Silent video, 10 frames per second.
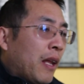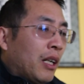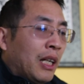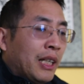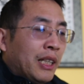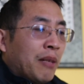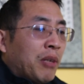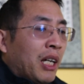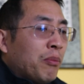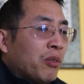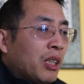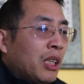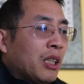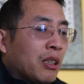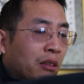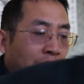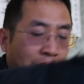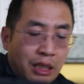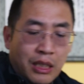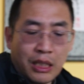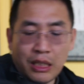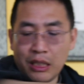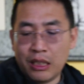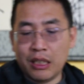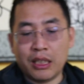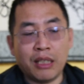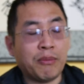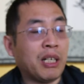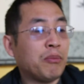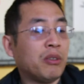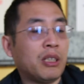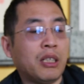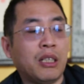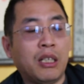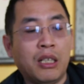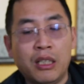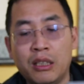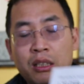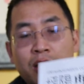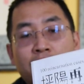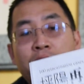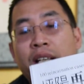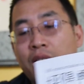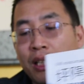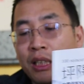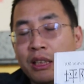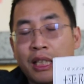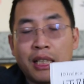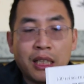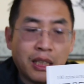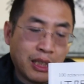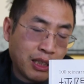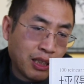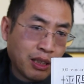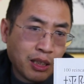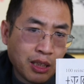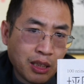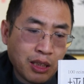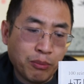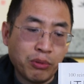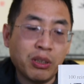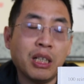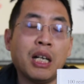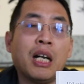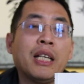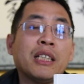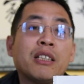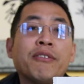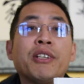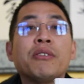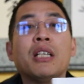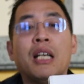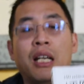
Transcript: like in my book, okay, like in my book, the reincarnation book, I interviewed,